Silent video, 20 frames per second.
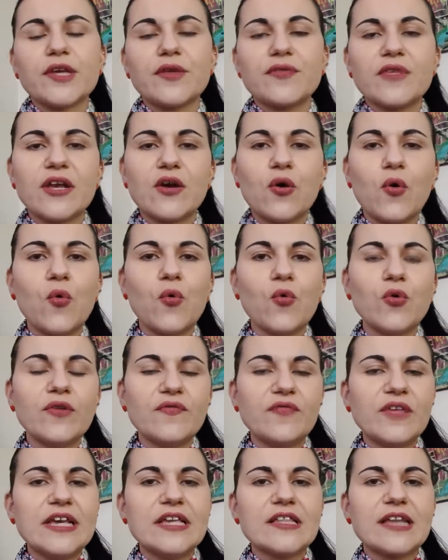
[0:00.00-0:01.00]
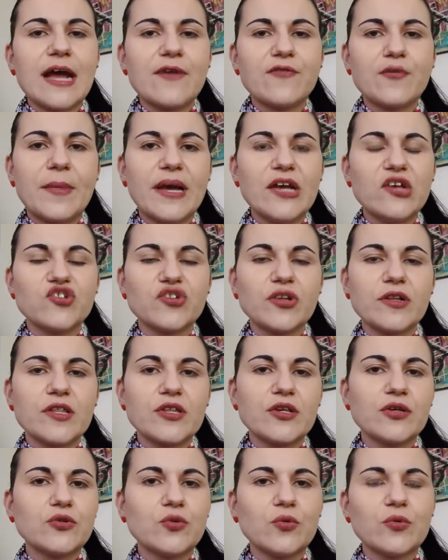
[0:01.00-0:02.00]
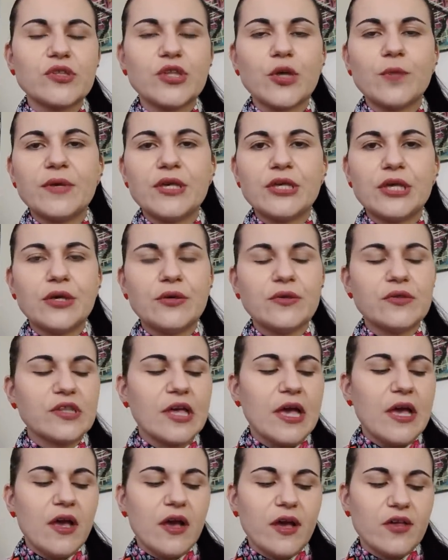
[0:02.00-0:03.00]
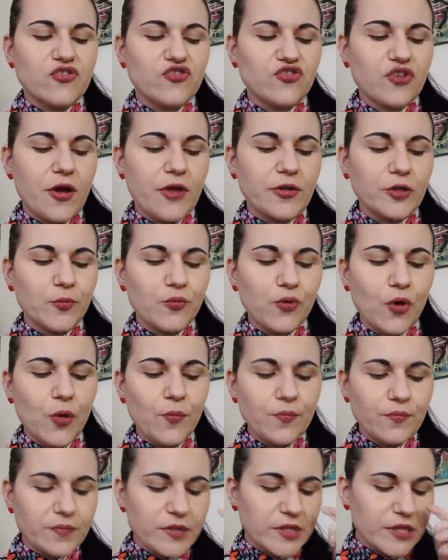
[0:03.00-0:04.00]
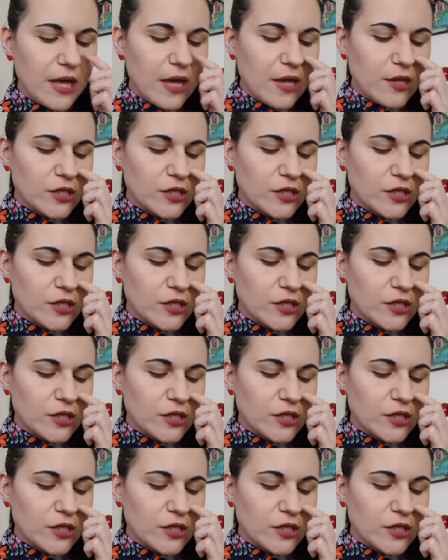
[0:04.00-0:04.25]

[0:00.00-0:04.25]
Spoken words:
I think all of these affirmations could also be used as journal prompts.